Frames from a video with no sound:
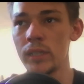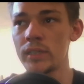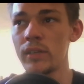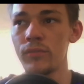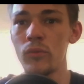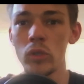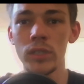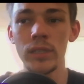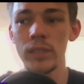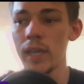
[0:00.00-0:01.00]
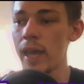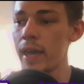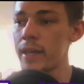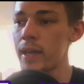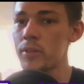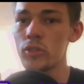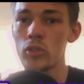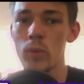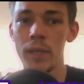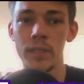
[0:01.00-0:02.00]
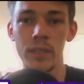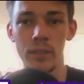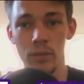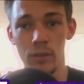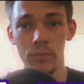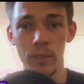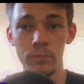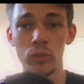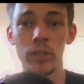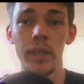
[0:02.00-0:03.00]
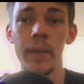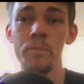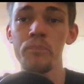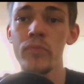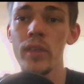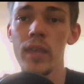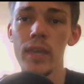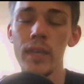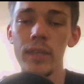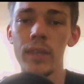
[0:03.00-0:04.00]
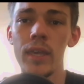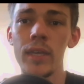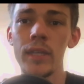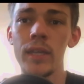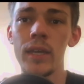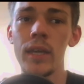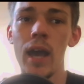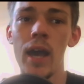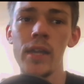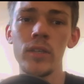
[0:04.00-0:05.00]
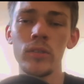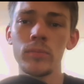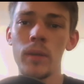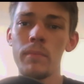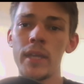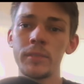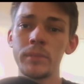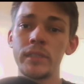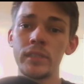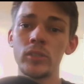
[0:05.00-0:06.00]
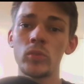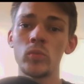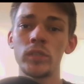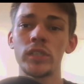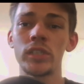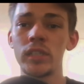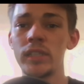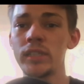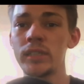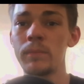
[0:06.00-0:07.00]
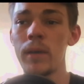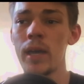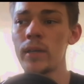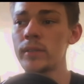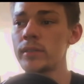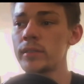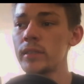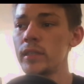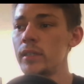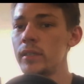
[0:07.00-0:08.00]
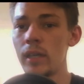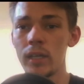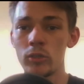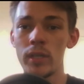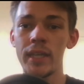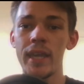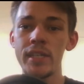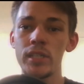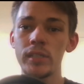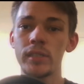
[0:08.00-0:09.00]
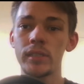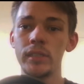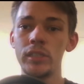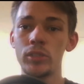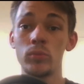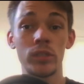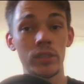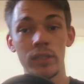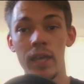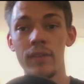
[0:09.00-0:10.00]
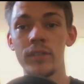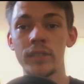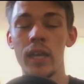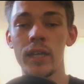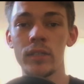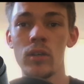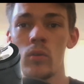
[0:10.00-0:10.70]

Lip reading: let's say, 40 and 120, or in between there. Then I use my mass pieces, which is about 20 kgs each, which is the heaviest I can